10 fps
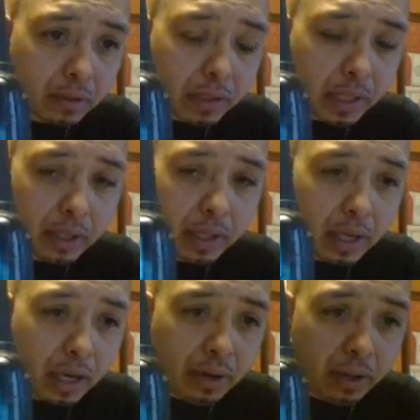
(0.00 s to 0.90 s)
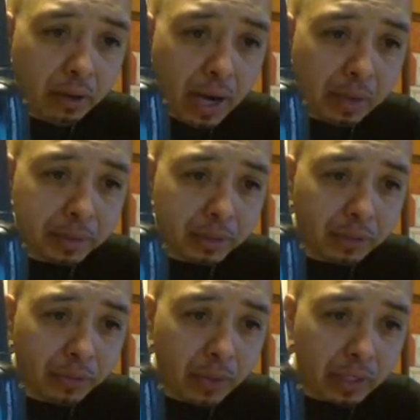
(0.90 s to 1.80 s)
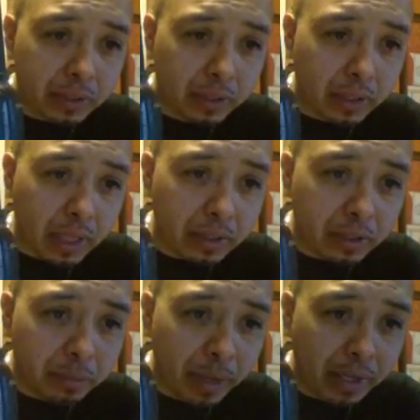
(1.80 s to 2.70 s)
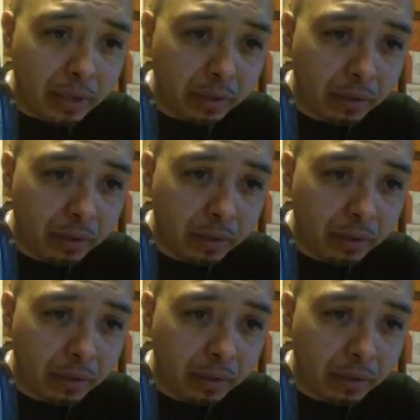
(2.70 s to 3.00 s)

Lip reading: Okay, another option, if you actually click on this menu,